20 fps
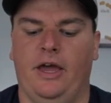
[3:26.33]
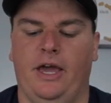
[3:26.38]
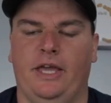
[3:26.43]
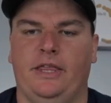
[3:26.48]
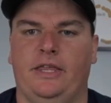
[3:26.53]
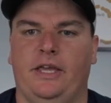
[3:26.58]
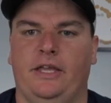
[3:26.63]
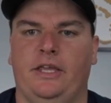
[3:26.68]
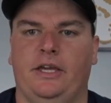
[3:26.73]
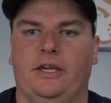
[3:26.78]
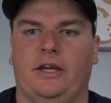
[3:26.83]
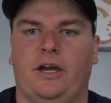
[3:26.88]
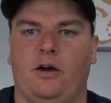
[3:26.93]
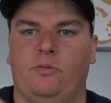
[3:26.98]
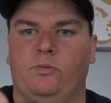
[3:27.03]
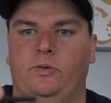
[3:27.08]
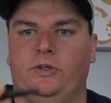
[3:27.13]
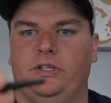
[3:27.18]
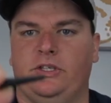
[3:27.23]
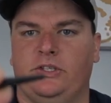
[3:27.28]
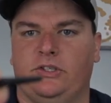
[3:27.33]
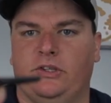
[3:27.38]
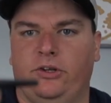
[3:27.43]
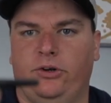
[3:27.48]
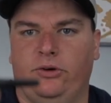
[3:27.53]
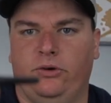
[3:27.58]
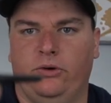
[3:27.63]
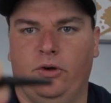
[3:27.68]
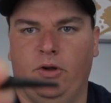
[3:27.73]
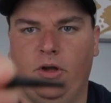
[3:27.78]
and then they come with these
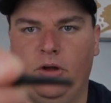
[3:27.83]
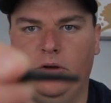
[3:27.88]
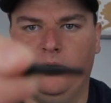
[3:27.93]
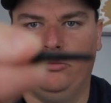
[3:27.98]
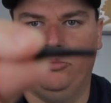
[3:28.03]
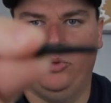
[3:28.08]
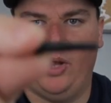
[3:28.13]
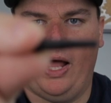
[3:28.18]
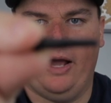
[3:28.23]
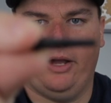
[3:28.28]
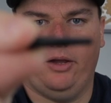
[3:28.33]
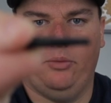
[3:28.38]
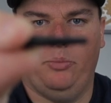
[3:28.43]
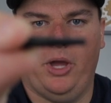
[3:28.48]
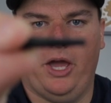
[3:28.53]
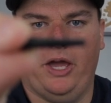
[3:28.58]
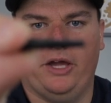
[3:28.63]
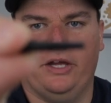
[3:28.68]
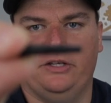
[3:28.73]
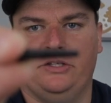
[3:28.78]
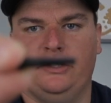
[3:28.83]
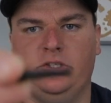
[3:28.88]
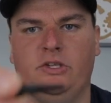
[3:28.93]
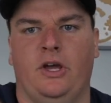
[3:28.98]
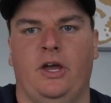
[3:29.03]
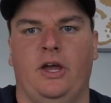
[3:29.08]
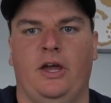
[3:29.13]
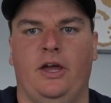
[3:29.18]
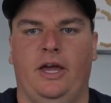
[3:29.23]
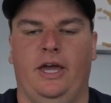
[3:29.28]
little black pegs
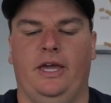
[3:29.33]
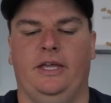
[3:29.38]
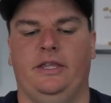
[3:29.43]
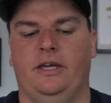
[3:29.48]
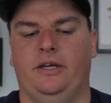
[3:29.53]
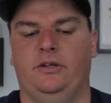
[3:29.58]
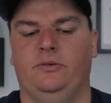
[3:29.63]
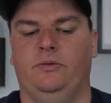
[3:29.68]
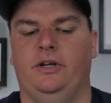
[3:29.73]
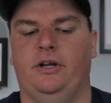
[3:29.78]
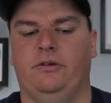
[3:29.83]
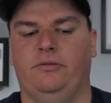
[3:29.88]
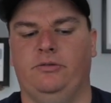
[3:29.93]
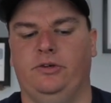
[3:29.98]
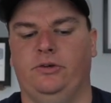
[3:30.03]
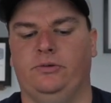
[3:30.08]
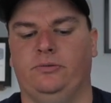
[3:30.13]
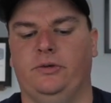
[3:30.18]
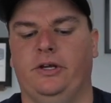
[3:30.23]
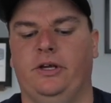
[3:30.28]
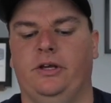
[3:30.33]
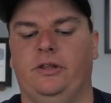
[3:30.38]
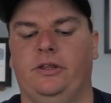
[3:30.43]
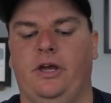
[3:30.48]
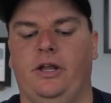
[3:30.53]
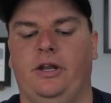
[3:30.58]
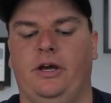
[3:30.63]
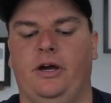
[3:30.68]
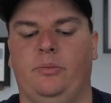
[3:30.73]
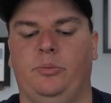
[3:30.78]
and then whenever you're rigging
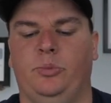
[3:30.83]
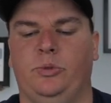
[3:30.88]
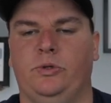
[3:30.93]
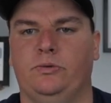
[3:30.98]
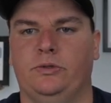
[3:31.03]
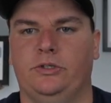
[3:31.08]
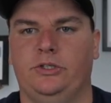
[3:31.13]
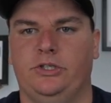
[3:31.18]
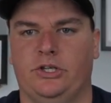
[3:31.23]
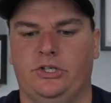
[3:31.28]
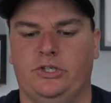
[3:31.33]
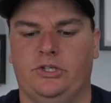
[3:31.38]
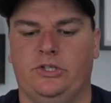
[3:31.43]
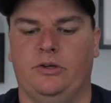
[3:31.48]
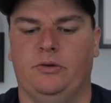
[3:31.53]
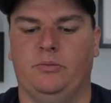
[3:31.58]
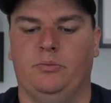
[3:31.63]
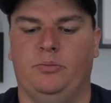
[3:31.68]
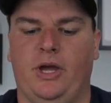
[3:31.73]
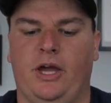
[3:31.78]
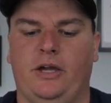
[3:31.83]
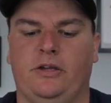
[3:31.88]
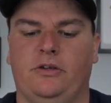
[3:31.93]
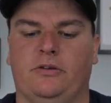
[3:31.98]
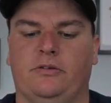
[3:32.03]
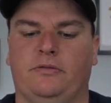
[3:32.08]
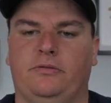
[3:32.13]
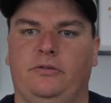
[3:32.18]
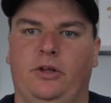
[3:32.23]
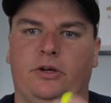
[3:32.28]
that up you would just peg
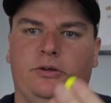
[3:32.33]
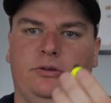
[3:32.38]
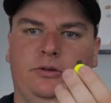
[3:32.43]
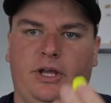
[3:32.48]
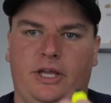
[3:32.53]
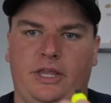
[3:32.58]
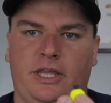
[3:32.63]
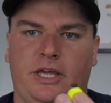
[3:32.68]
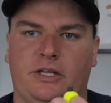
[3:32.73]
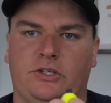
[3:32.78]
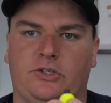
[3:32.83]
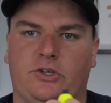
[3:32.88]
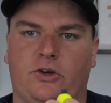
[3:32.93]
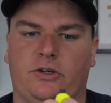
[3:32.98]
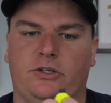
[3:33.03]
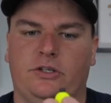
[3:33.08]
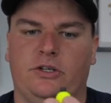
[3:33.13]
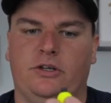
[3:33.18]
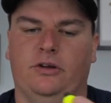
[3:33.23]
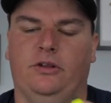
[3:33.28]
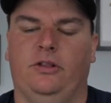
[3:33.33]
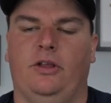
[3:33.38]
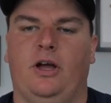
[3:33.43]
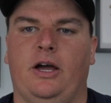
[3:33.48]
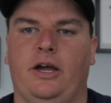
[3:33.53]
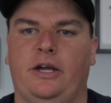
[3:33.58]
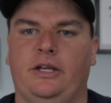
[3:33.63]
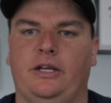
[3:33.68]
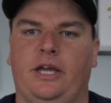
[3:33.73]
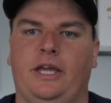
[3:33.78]
your float and then it's onto your
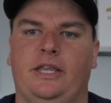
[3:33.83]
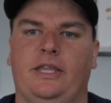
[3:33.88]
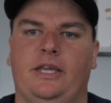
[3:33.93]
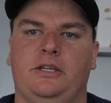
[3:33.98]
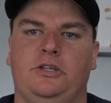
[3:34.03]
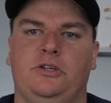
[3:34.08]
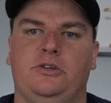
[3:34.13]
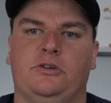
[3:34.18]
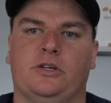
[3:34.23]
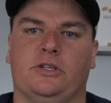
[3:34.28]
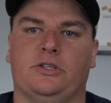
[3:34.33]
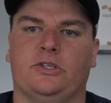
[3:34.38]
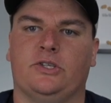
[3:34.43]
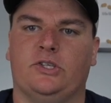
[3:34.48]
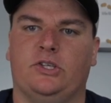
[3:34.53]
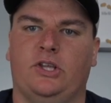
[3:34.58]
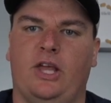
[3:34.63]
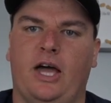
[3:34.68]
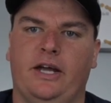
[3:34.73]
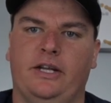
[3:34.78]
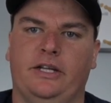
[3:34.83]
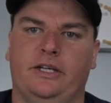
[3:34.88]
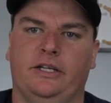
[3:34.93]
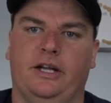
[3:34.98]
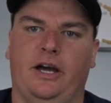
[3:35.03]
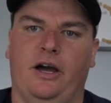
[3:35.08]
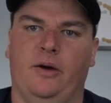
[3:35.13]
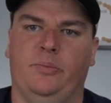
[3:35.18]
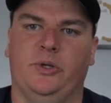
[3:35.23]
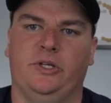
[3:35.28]
line and then you can slide
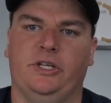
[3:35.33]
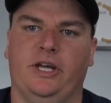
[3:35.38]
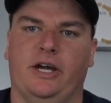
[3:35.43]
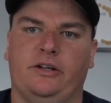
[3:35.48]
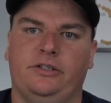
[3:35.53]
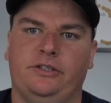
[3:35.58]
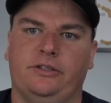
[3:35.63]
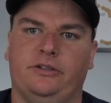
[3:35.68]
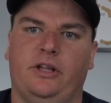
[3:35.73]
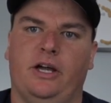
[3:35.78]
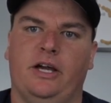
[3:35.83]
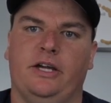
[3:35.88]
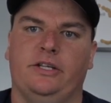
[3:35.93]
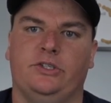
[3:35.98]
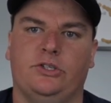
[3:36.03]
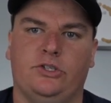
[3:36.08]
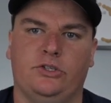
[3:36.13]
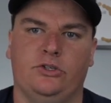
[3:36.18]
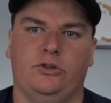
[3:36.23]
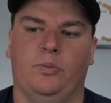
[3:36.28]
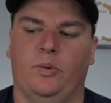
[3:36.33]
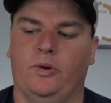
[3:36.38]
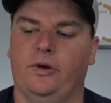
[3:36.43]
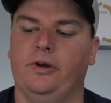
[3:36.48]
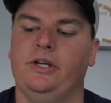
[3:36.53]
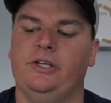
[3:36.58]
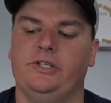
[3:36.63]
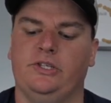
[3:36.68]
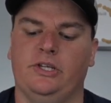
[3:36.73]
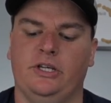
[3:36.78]
it up and down your line super
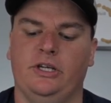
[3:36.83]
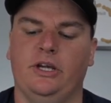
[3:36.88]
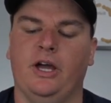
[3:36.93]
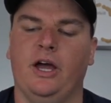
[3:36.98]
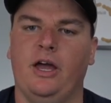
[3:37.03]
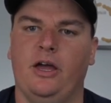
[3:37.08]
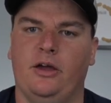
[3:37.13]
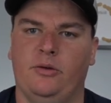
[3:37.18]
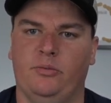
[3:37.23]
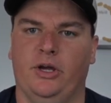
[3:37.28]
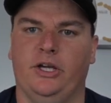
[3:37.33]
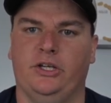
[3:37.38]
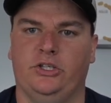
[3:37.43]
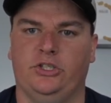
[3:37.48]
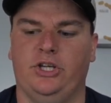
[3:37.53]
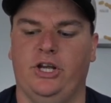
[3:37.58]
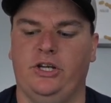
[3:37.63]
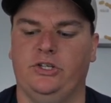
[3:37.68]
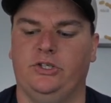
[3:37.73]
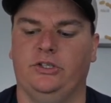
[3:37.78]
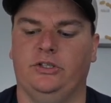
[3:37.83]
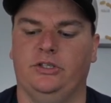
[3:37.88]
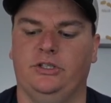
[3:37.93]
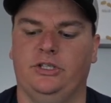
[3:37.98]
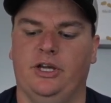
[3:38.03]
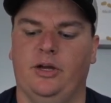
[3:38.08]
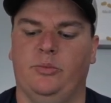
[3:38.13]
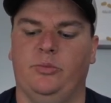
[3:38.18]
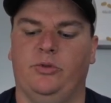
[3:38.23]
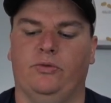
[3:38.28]
easy makes changing the
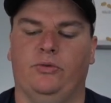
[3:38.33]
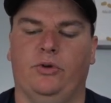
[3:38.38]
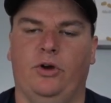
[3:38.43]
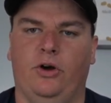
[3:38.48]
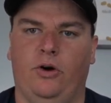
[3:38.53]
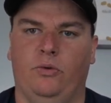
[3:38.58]
depth